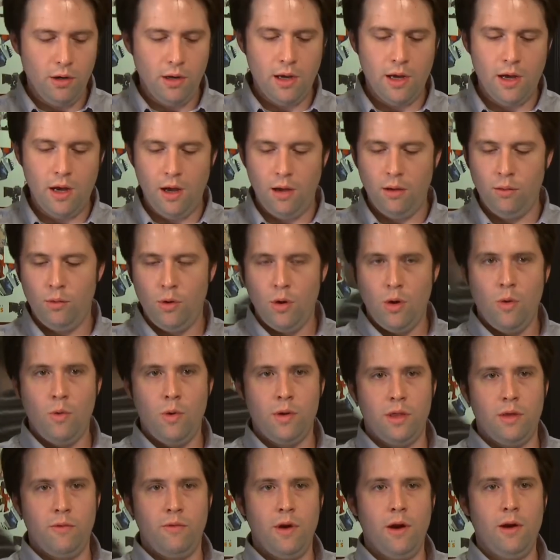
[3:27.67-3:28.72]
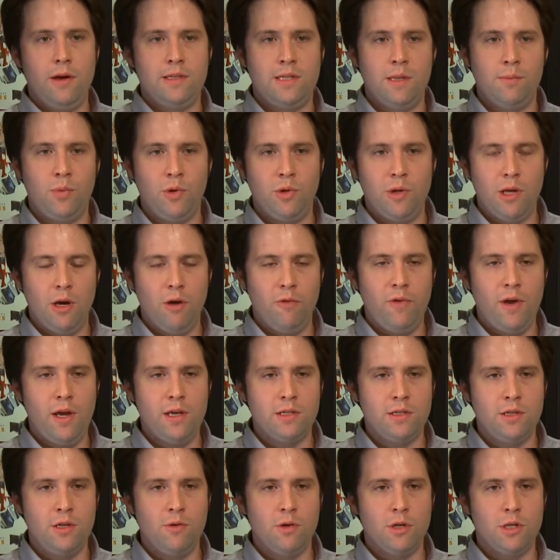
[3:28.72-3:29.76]
uh, with a very simple
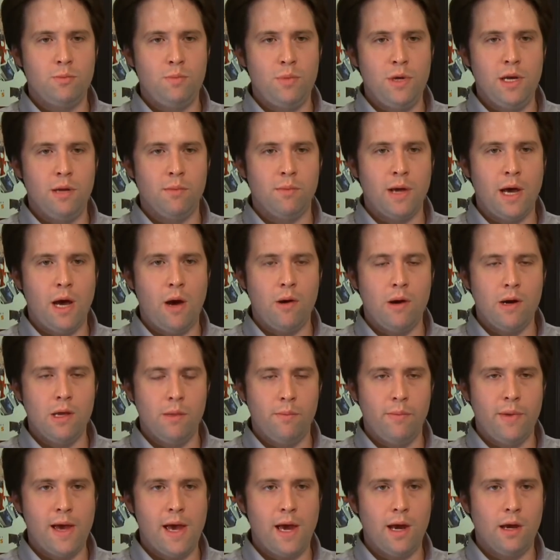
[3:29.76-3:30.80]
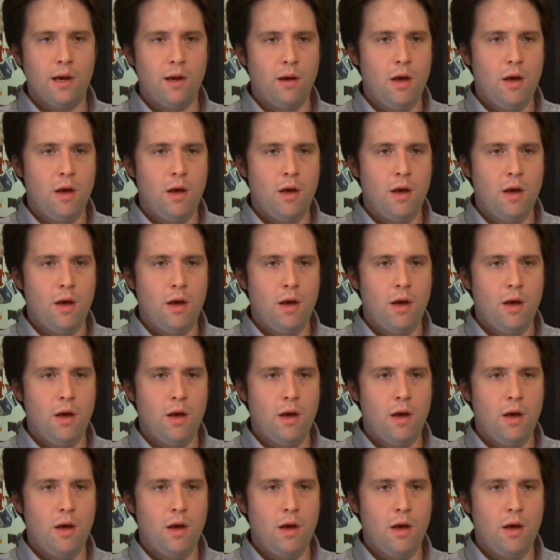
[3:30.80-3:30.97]
interface, USB and power on the back.